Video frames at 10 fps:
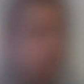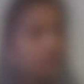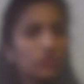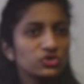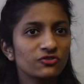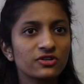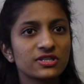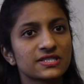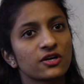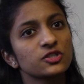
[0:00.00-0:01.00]
The most of the
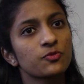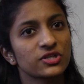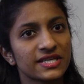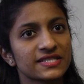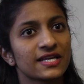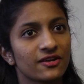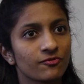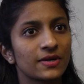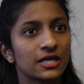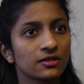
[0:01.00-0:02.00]
research projects that
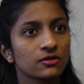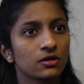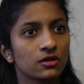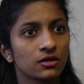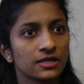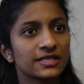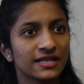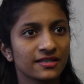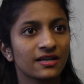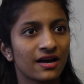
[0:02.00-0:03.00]
are being
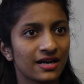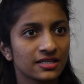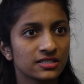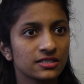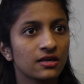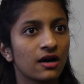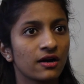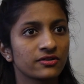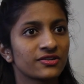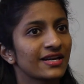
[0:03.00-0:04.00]
done in RIT
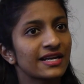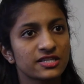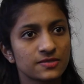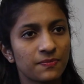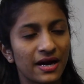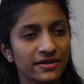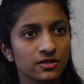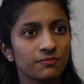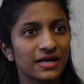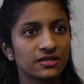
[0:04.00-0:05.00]
are directly
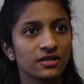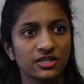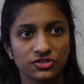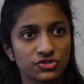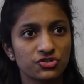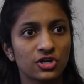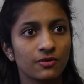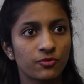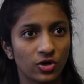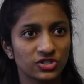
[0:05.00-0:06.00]
inspired by the
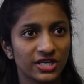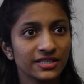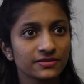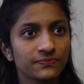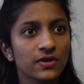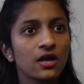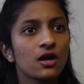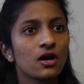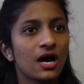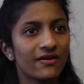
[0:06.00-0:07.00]
industrial projects.
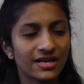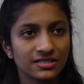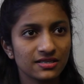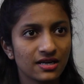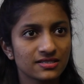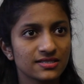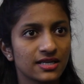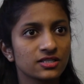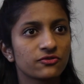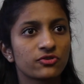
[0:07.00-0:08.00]
RIT has
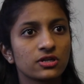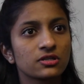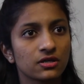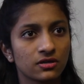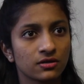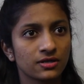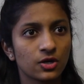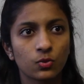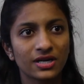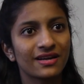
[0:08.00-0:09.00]
assigned different
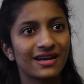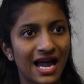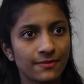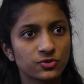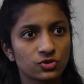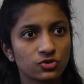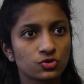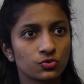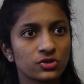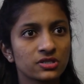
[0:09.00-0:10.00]
networking labs to the
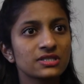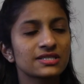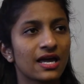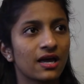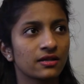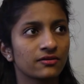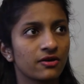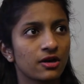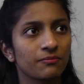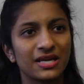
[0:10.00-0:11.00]
students, and
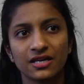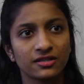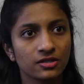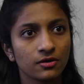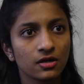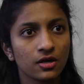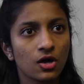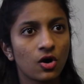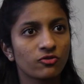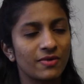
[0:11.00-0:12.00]
there are many other
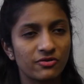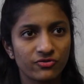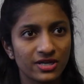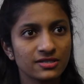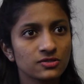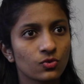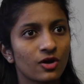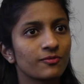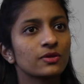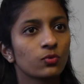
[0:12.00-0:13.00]
of my friends who
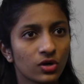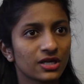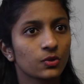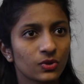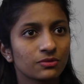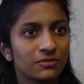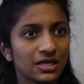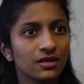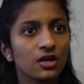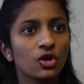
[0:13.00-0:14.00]
have been working with
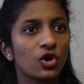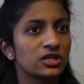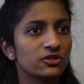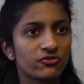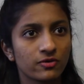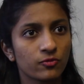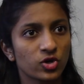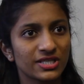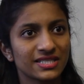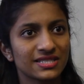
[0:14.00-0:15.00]
me on different
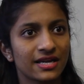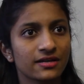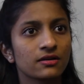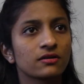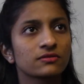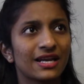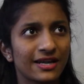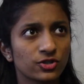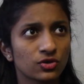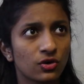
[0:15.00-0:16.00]
projects like
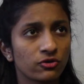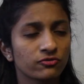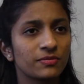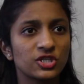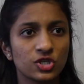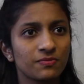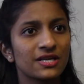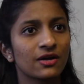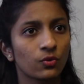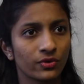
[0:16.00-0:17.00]
collection of
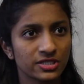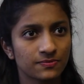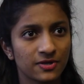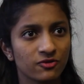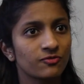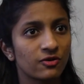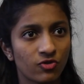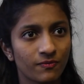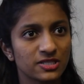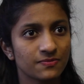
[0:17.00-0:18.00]
BGP and OSPF
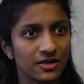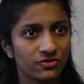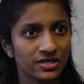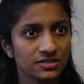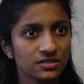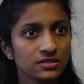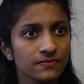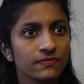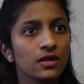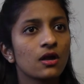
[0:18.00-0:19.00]
performance
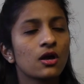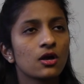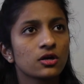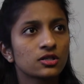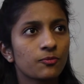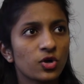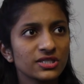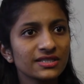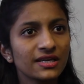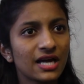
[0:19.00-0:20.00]
matrices. The
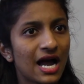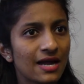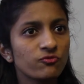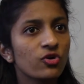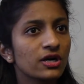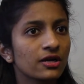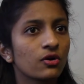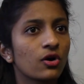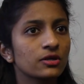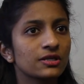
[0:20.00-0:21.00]
project that I'm
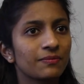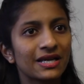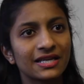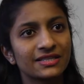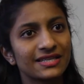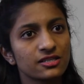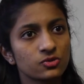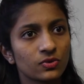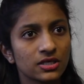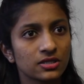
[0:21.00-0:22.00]
working on typically
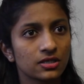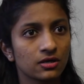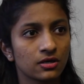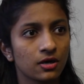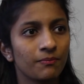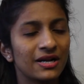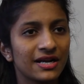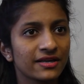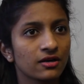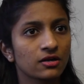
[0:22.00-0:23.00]
deals with
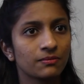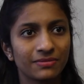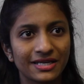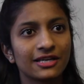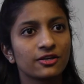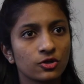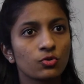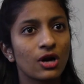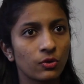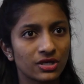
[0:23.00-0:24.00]
building a completely
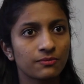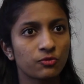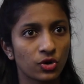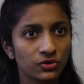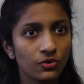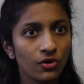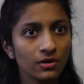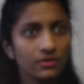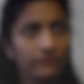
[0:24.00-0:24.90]
new routing protocol.